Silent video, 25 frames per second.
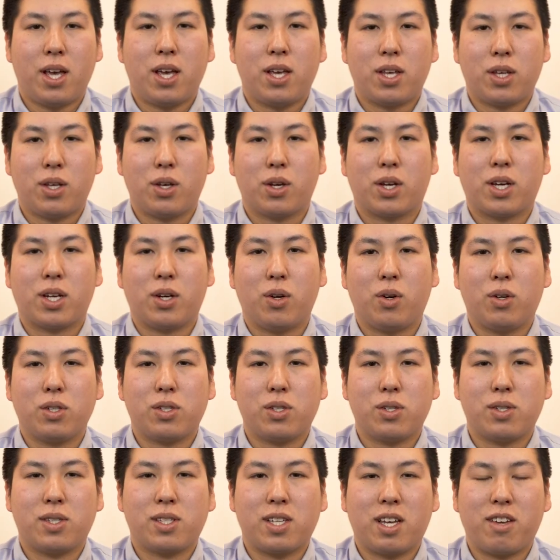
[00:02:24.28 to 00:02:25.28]
You can
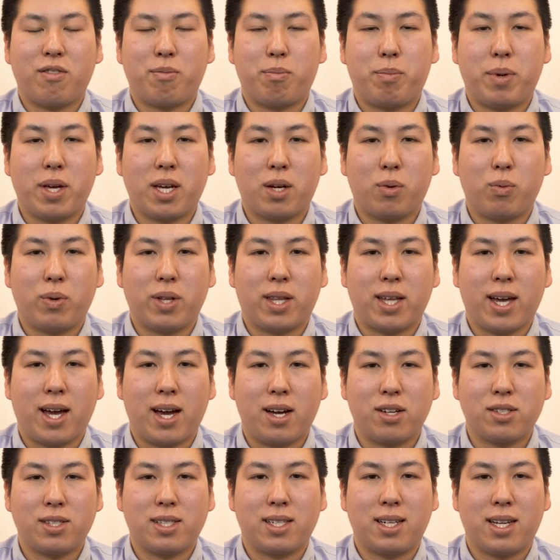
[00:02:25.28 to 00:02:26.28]
also save big with
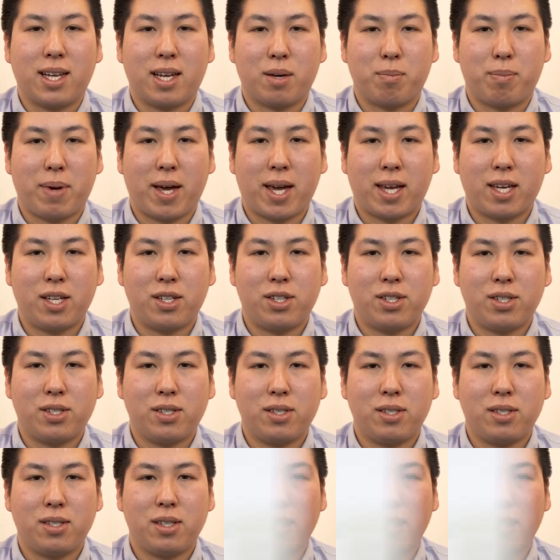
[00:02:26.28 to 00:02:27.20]
house and land packages.